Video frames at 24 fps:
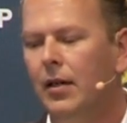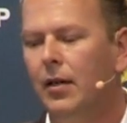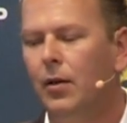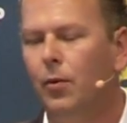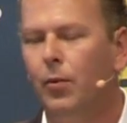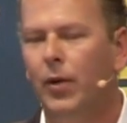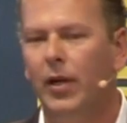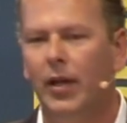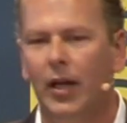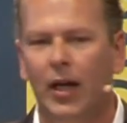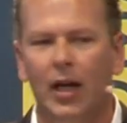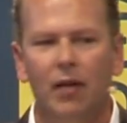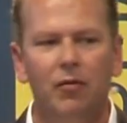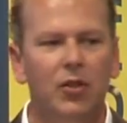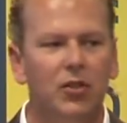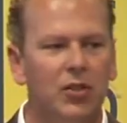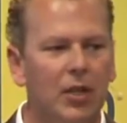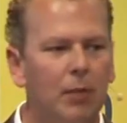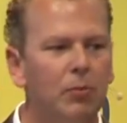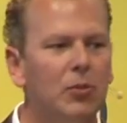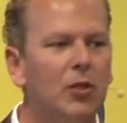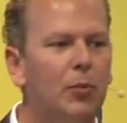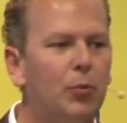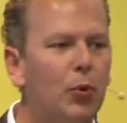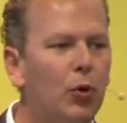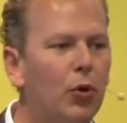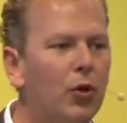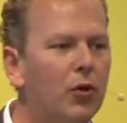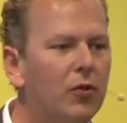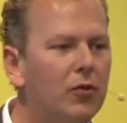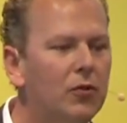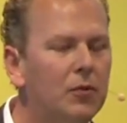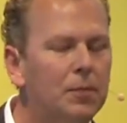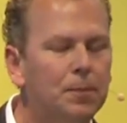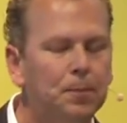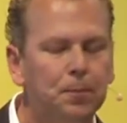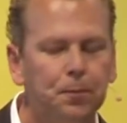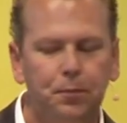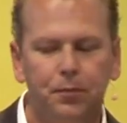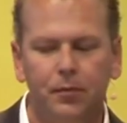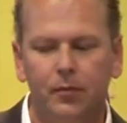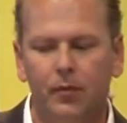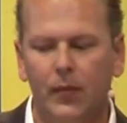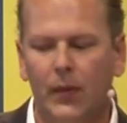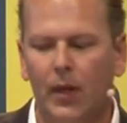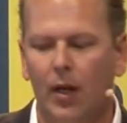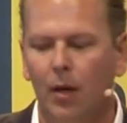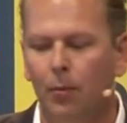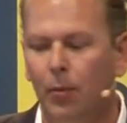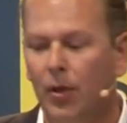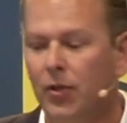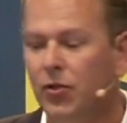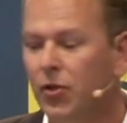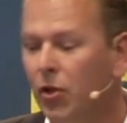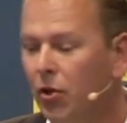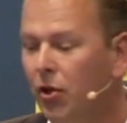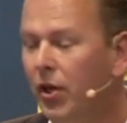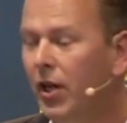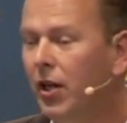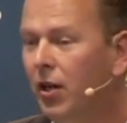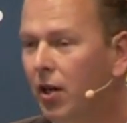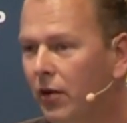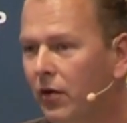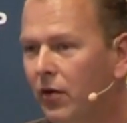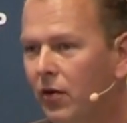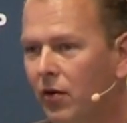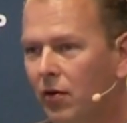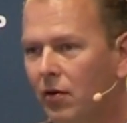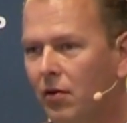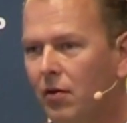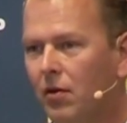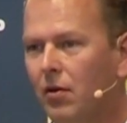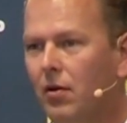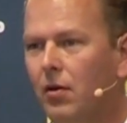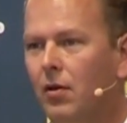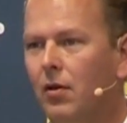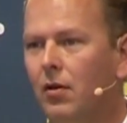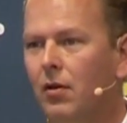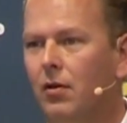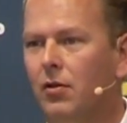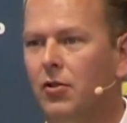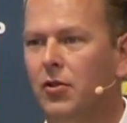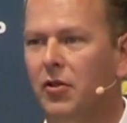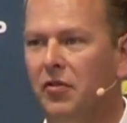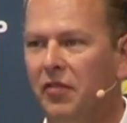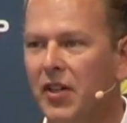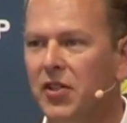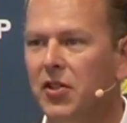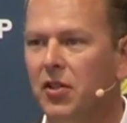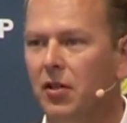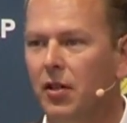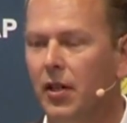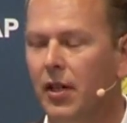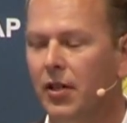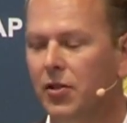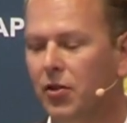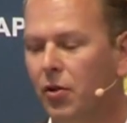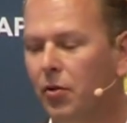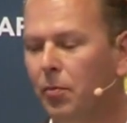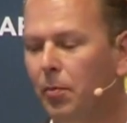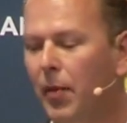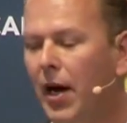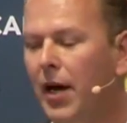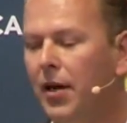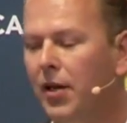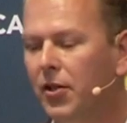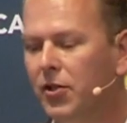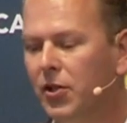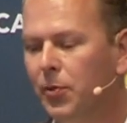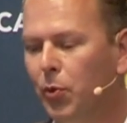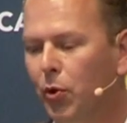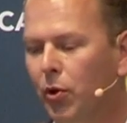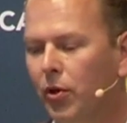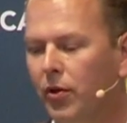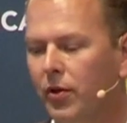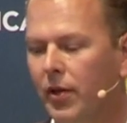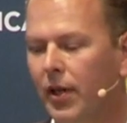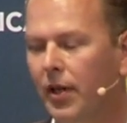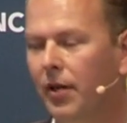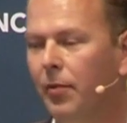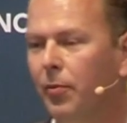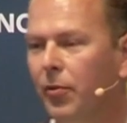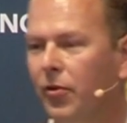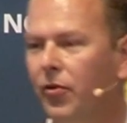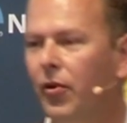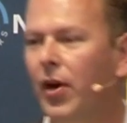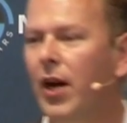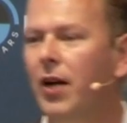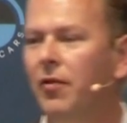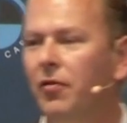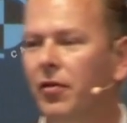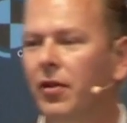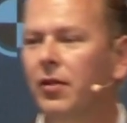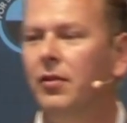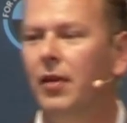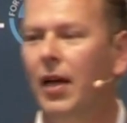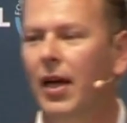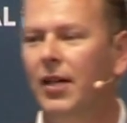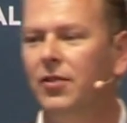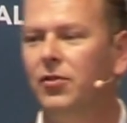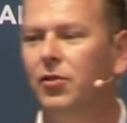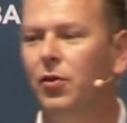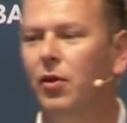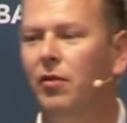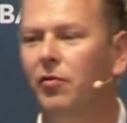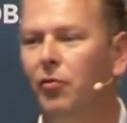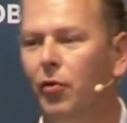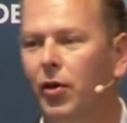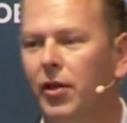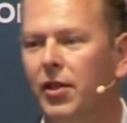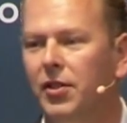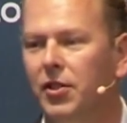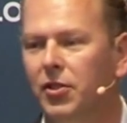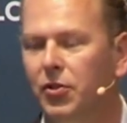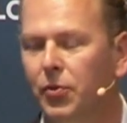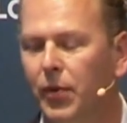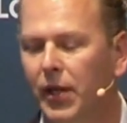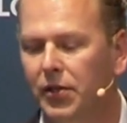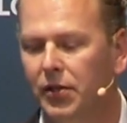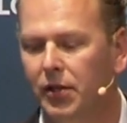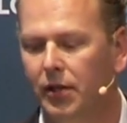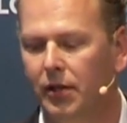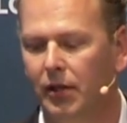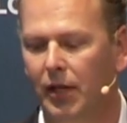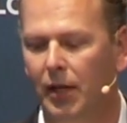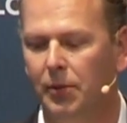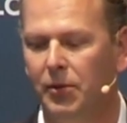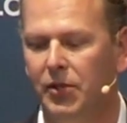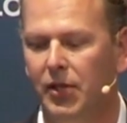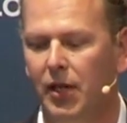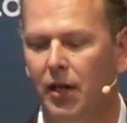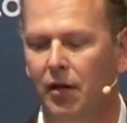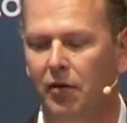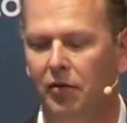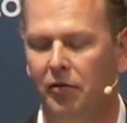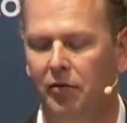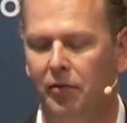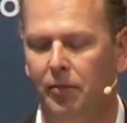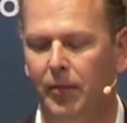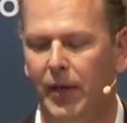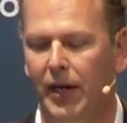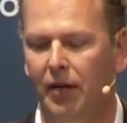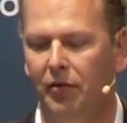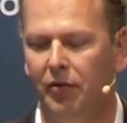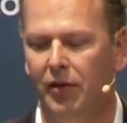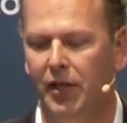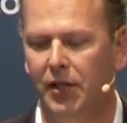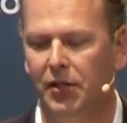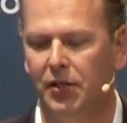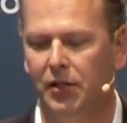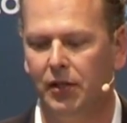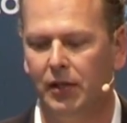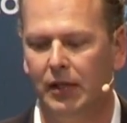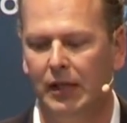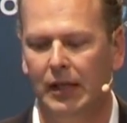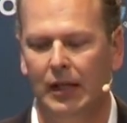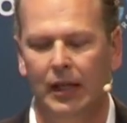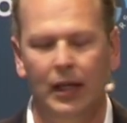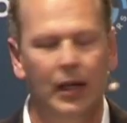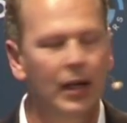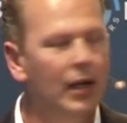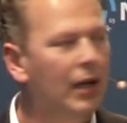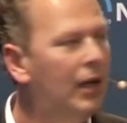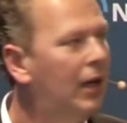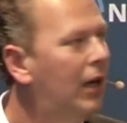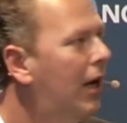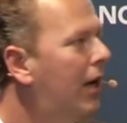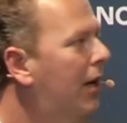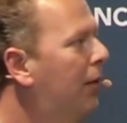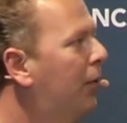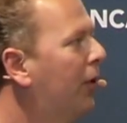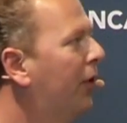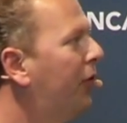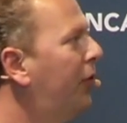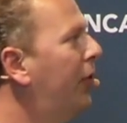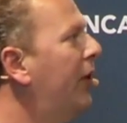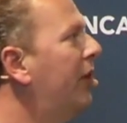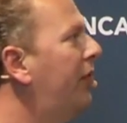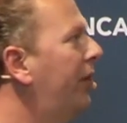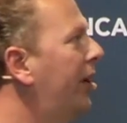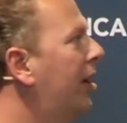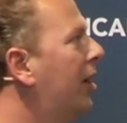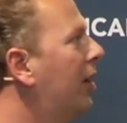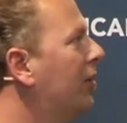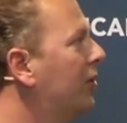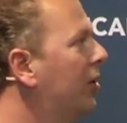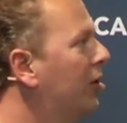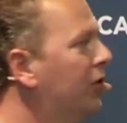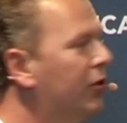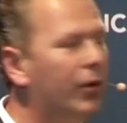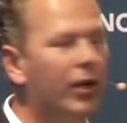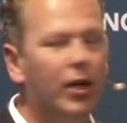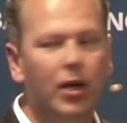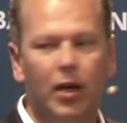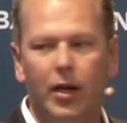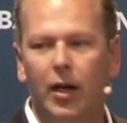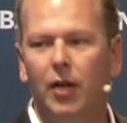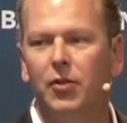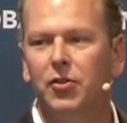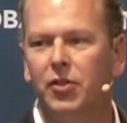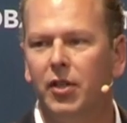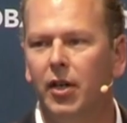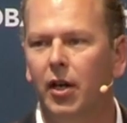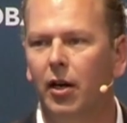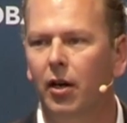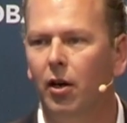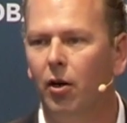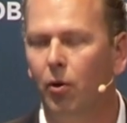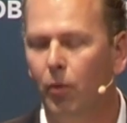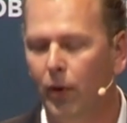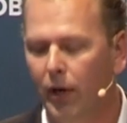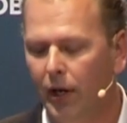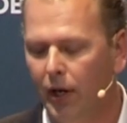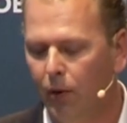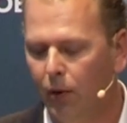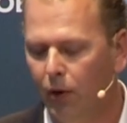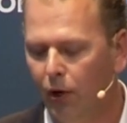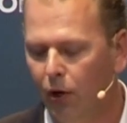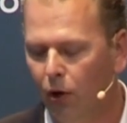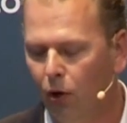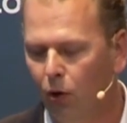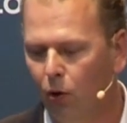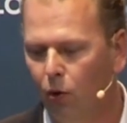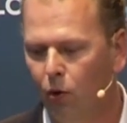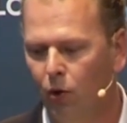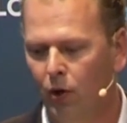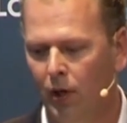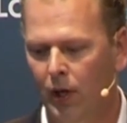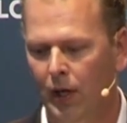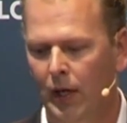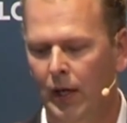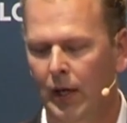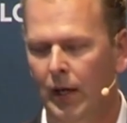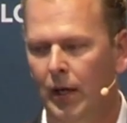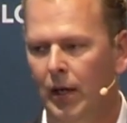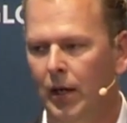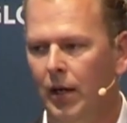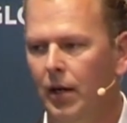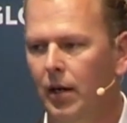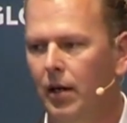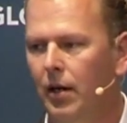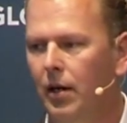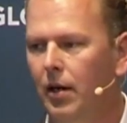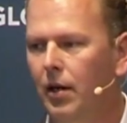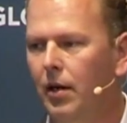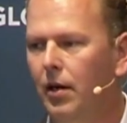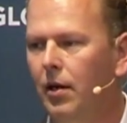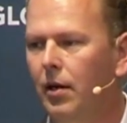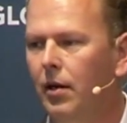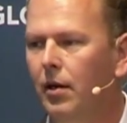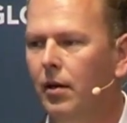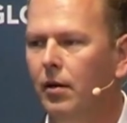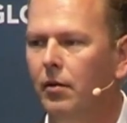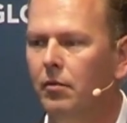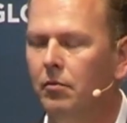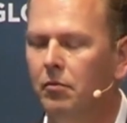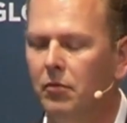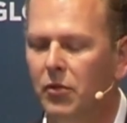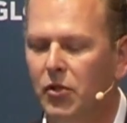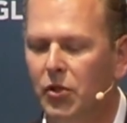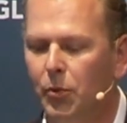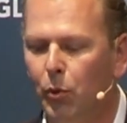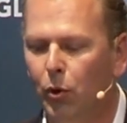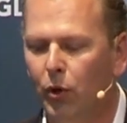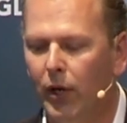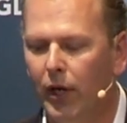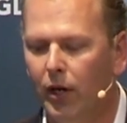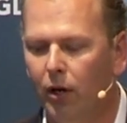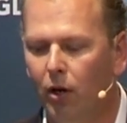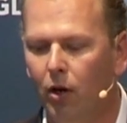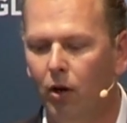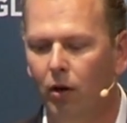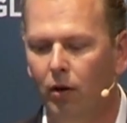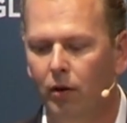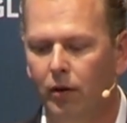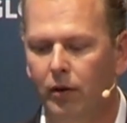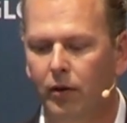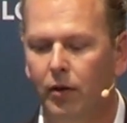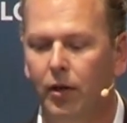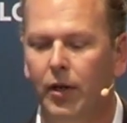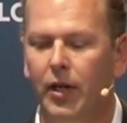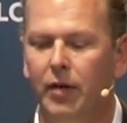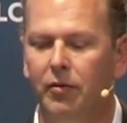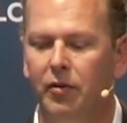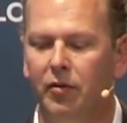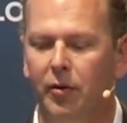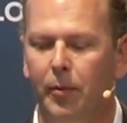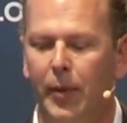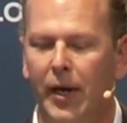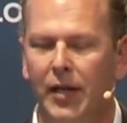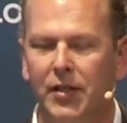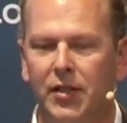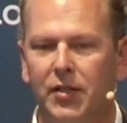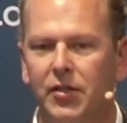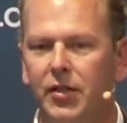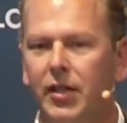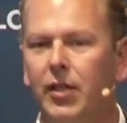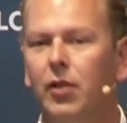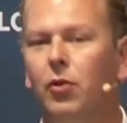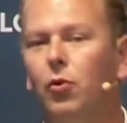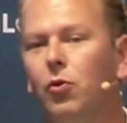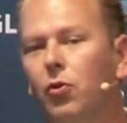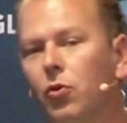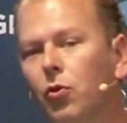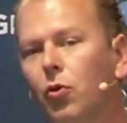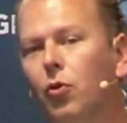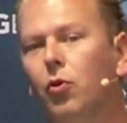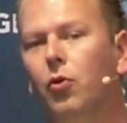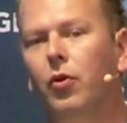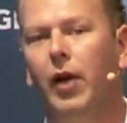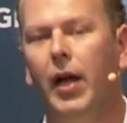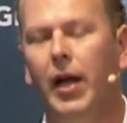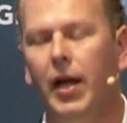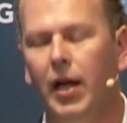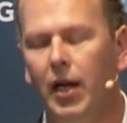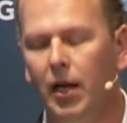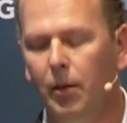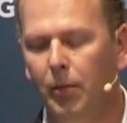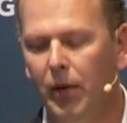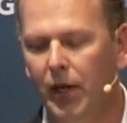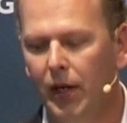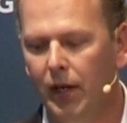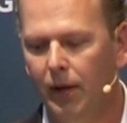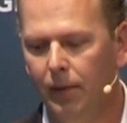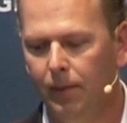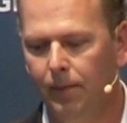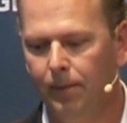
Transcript: where they give you some support, but certainly not sufficiently, so minor support, and the driver has to avoid the situation himself by definition. And there were 3 vehicles also in the cutout scenario where there were no support at all, not even from ACC nor AEB.